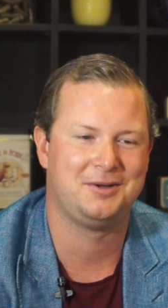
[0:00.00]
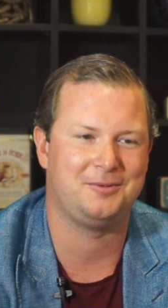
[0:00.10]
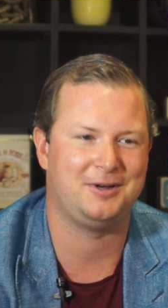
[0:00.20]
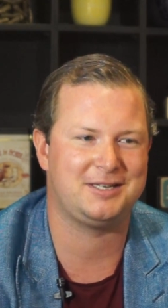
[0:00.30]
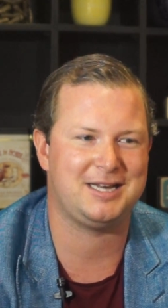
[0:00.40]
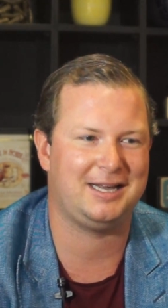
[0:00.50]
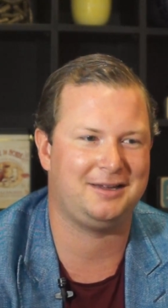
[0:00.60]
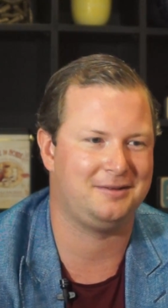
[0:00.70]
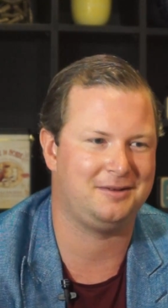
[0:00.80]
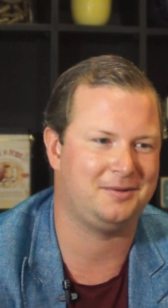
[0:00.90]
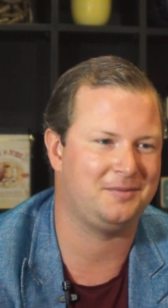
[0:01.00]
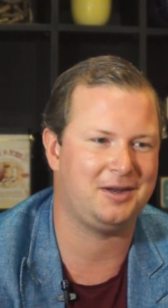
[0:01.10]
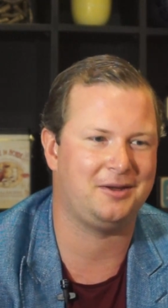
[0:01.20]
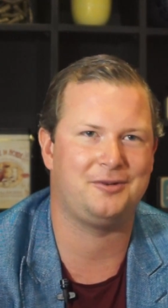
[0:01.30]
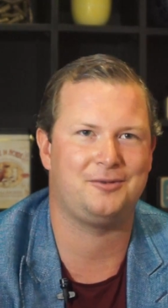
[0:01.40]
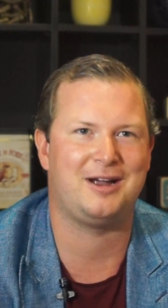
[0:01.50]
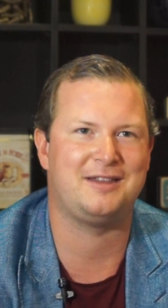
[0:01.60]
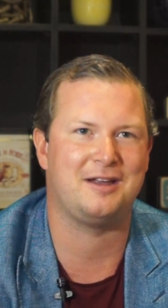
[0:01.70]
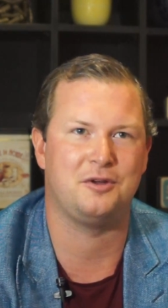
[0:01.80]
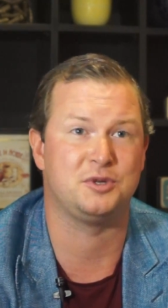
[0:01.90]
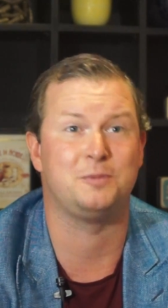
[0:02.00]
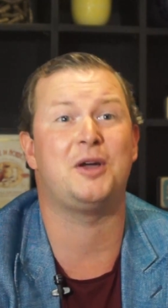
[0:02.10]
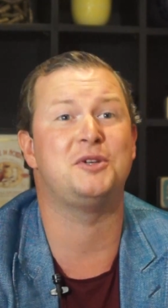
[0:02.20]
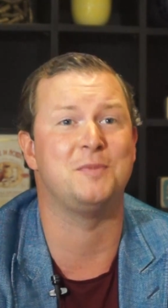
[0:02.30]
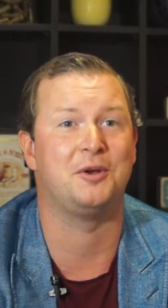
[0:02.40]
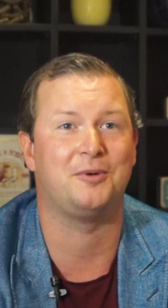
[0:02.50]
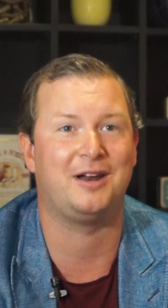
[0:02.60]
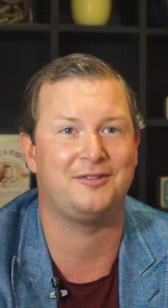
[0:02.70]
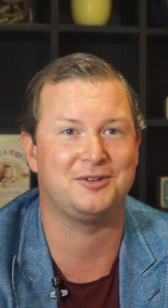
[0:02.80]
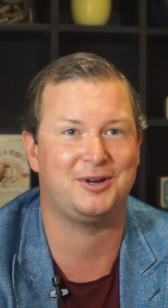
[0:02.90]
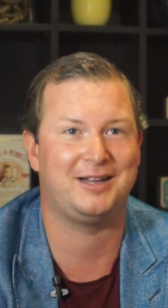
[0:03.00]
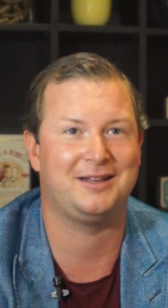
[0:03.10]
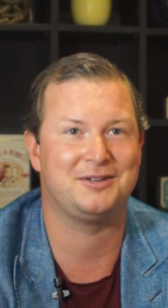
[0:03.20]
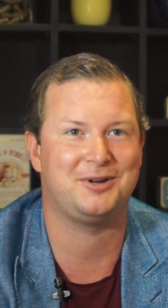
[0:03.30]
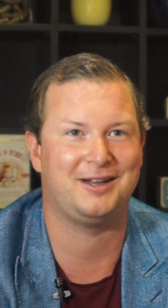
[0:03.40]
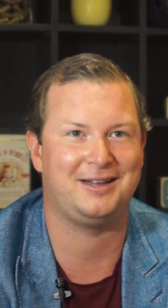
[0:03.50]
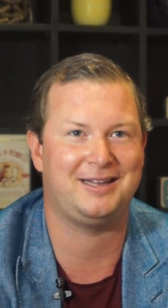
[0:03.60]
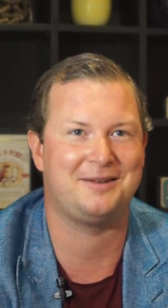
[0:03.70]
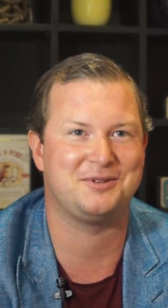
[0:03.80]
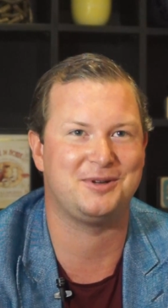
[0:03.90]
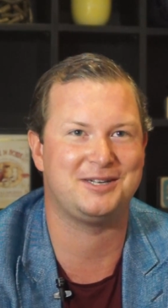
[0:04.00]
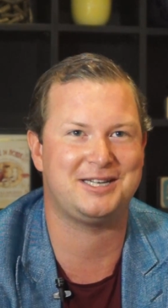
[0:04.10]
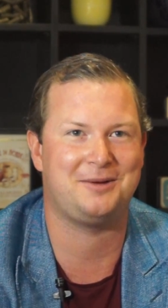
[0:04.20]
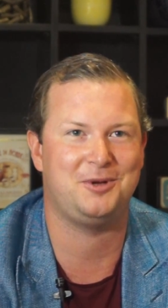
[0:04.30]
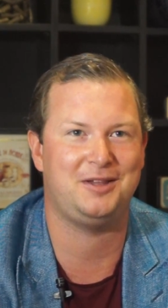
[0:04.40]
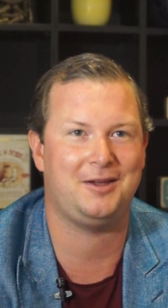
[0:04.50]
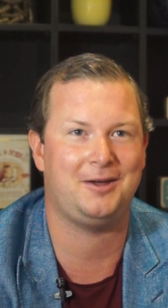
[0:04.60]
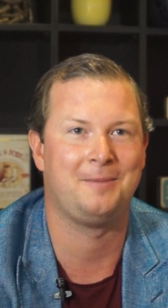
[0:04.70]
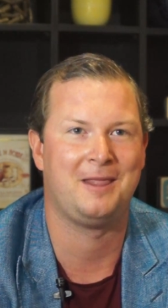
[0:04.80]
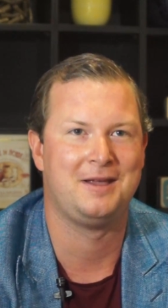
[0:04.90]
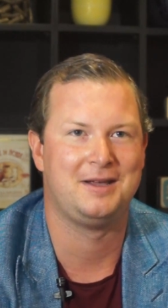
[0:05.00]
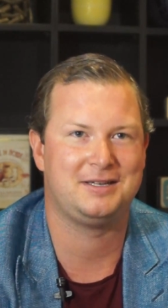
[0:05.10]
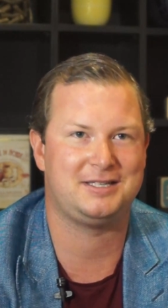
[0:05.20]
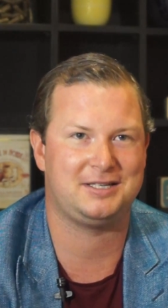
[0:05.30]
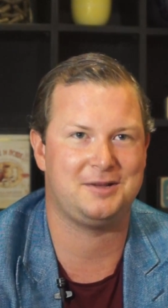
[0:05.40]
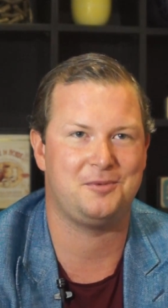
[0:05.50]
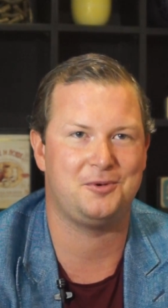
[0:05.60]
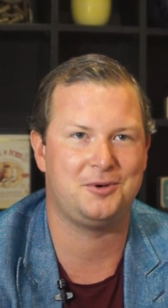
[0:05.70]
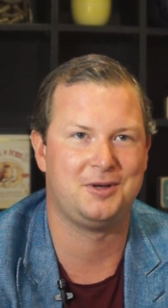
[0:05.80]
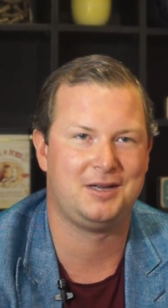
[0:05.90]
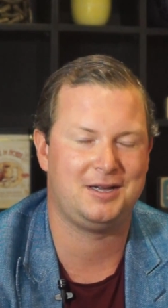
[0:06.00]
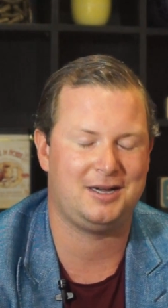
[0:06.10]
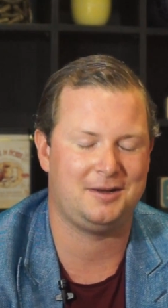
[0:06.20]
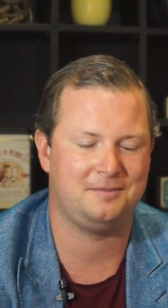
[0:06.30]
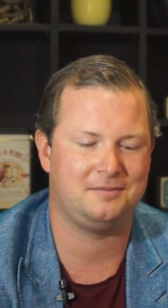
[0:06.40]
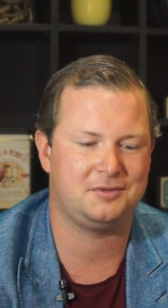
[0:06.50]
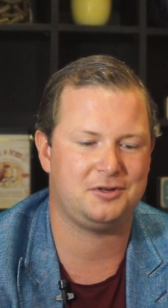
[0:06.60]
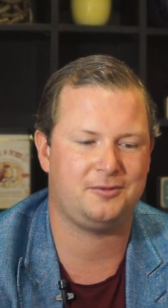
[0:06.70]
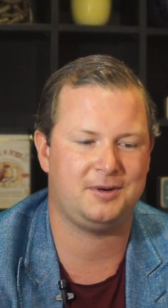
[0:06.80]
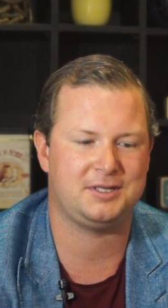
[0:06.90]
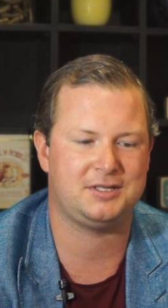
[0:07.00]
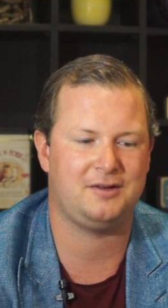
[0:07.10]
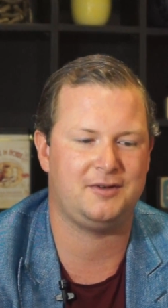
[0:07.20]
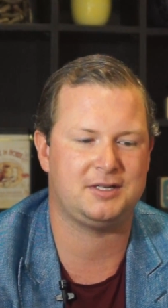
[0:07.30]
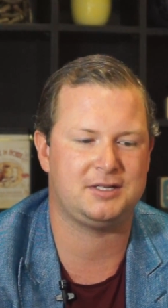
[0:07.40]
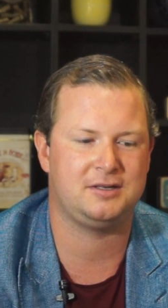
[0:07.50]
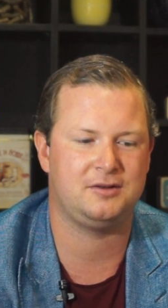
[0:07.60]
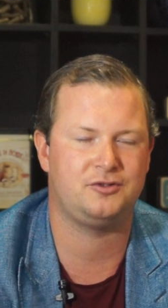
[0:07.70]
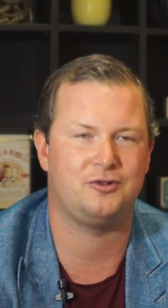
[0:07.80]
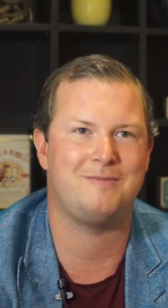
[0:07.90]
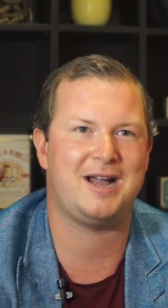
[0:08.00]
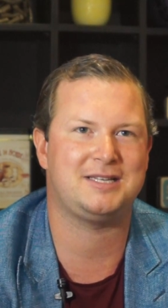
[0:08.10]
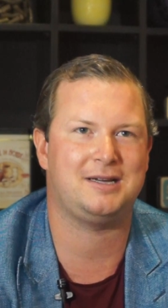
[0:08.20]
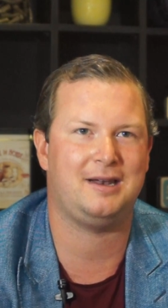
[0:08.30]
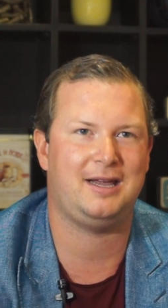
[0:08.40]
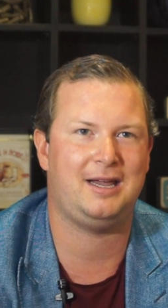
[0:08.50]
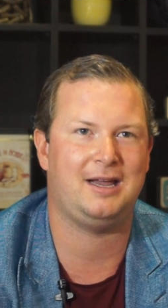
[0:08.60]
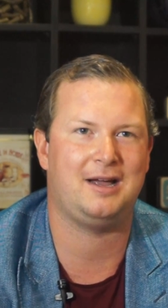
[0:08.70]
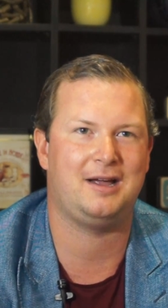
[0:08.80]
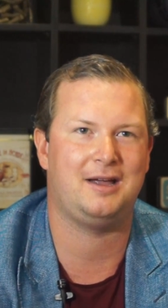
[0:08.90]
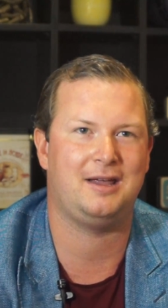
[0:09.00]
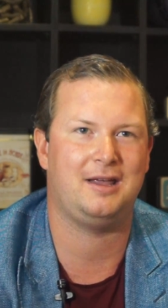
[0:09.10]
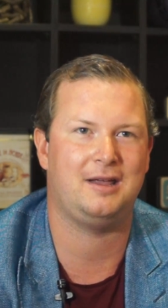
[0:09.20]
when you're telling um, you know granddad who was a postman or whatever, trying to trying to get him to understand what you do. It's this simple um, software as a service dramatically uh,